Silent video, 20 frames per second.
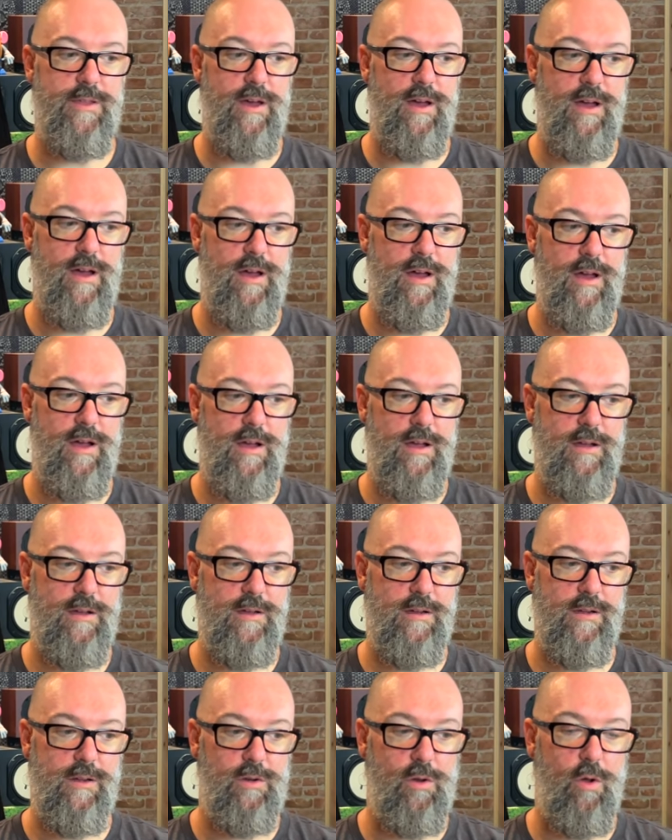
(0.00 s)

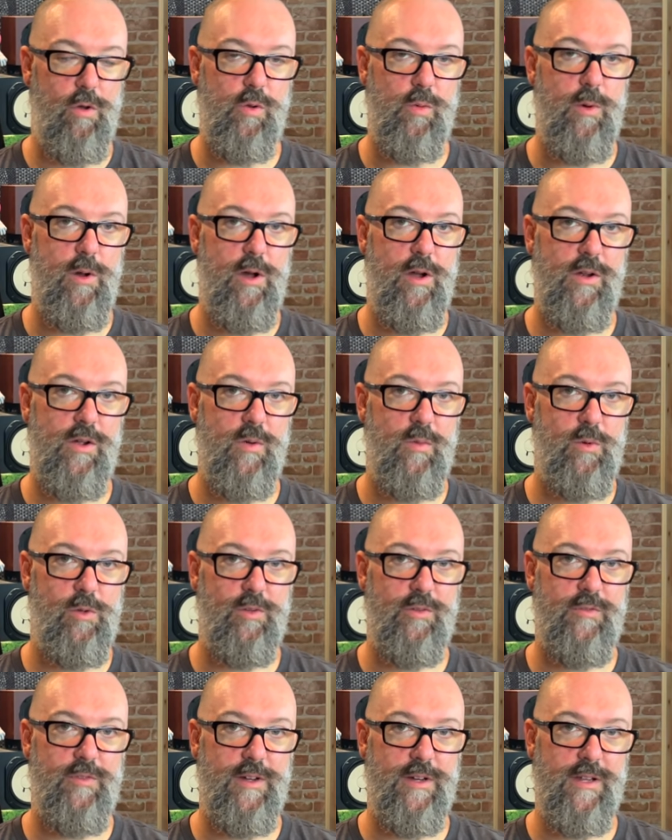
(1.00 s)
Clockwork
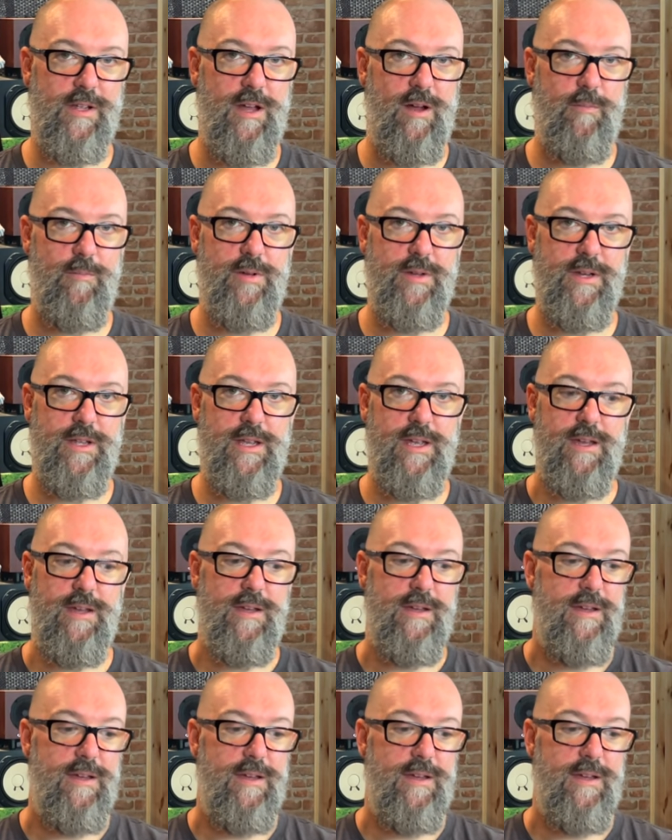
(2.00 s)
Wolf and Company.